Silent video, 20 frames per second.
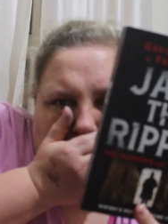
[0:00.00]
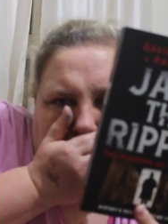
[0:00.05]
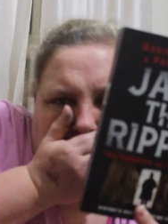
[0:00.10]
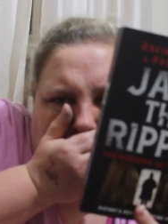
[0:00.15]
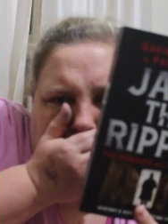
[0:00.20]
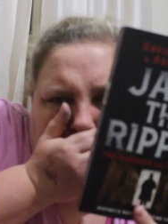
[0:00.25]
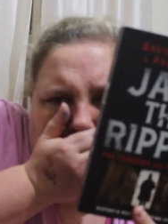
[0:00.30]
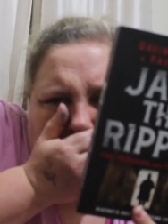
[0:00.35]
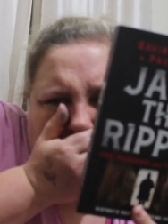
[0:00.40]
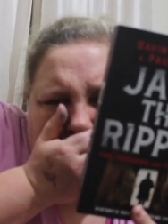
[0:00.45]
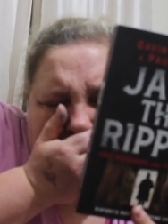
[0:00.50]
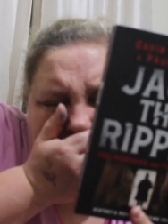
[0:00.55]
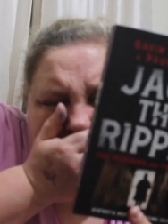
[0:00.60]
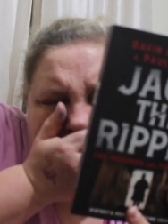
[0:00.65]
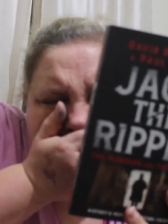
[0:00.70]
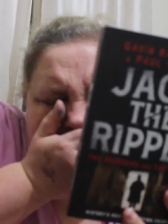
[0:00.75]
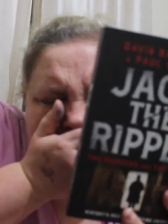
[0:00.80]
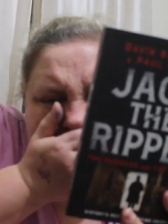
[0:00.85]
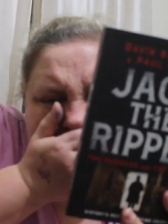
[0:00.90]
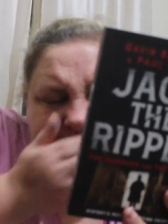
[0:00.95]

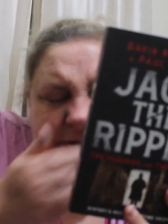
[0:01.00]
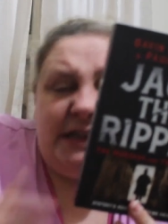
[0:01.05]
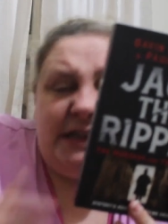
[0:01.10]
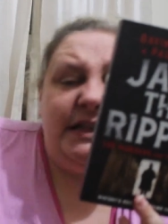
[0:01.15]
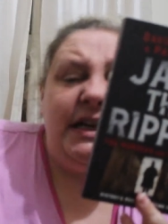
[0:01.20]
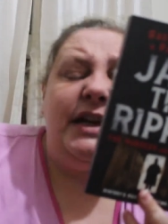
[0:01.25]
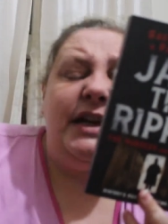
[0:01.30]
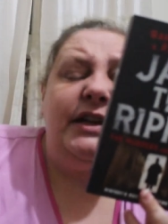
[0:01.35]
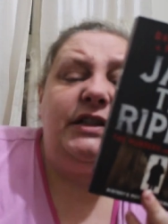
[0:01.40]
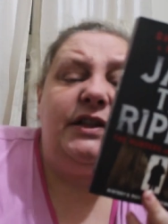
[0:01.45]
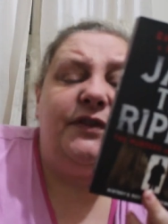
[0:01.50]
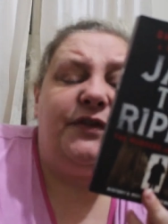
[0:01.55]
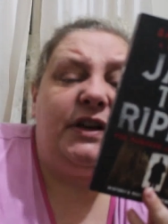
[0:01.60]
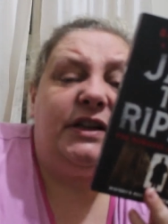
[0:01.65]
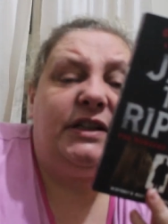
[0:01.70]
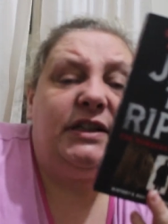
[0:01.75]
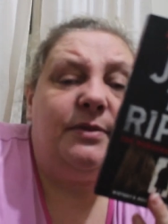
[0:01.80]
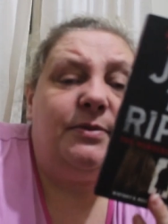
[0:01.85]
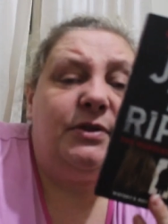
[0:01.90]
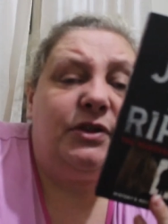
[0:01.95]
it tells the
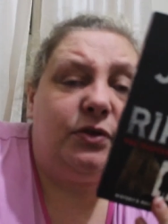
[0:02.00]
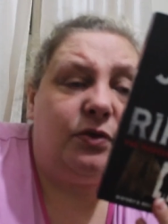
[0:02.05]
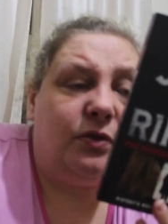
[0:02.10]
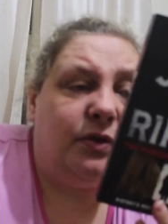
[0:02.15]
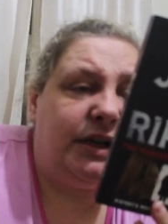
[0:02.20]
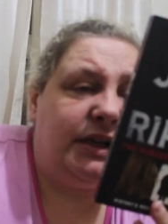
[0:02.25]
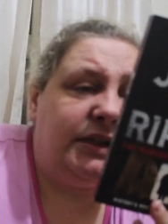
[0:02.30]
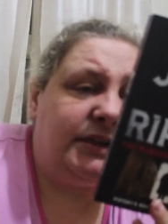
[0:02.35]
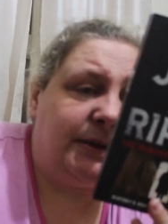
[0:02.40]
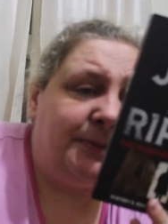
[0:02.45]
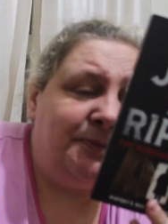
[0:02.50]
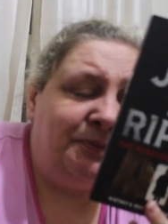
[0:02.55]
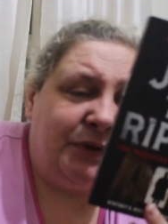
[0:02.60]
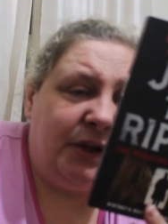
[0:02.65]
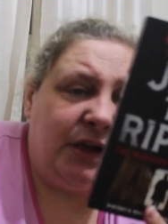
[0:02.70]
victim stories